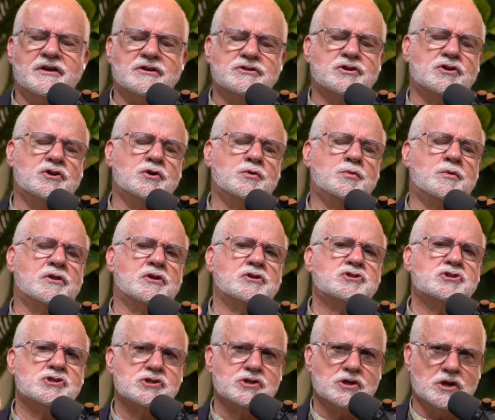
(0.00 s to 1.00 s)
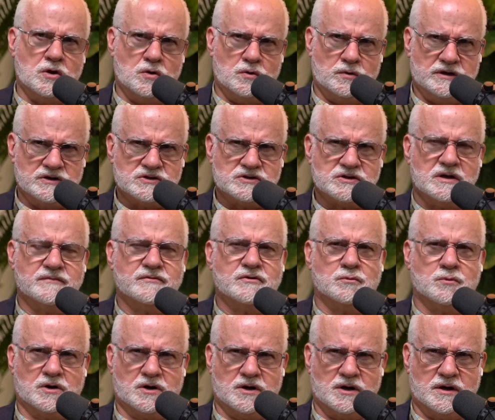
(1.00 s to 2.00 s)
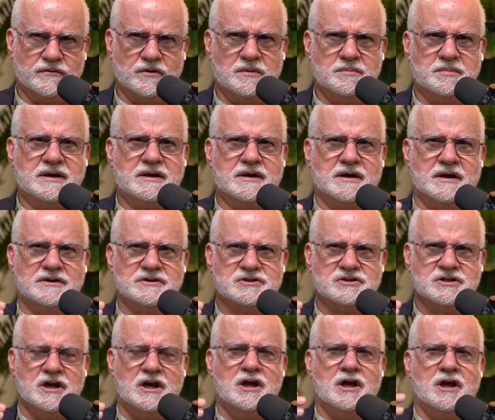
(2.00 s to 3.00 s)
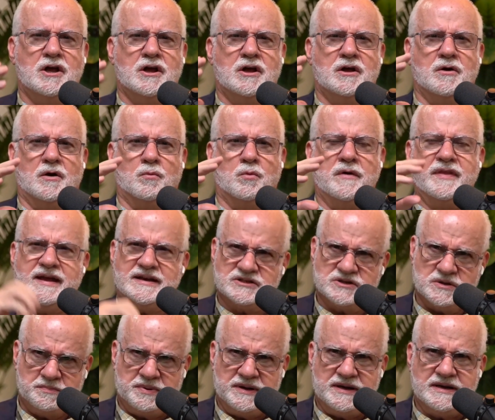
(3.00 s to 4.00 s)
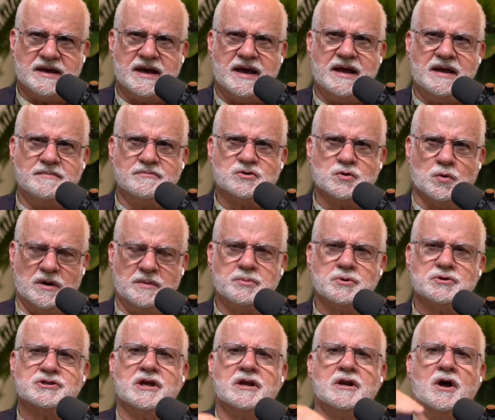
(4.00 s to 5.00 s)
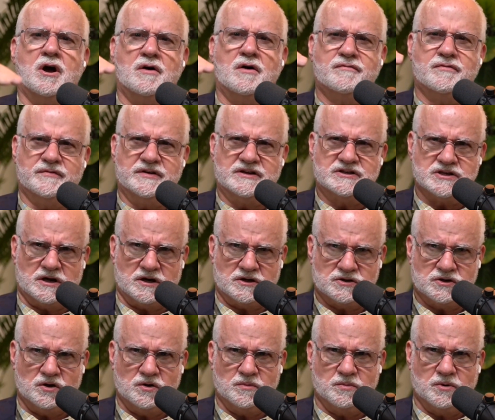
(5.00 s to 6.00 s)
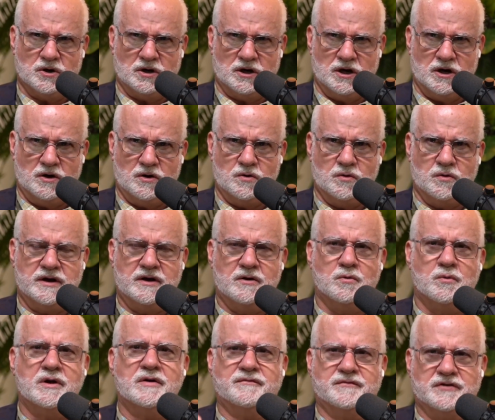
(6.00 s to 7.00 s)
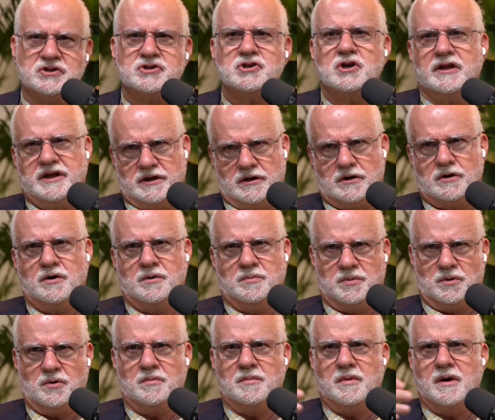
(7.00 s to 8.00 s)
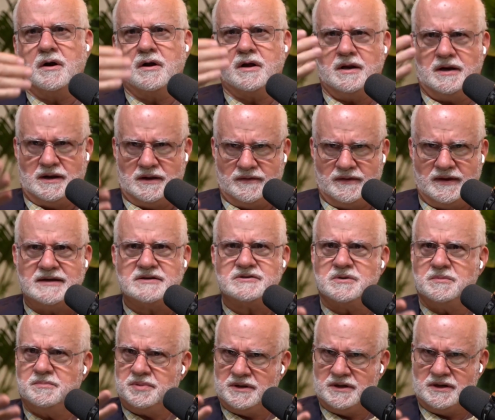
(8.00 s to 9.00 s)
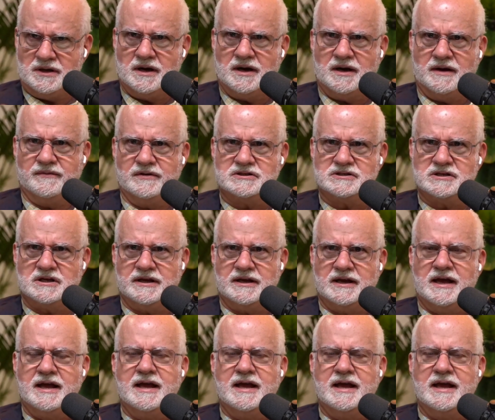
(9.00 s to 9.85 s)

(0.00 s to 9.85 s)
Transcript: to do with the slowness of the recovery? Because when the S&P came 20% off of its October low, we officially entered a bull market in the S&P, obviously.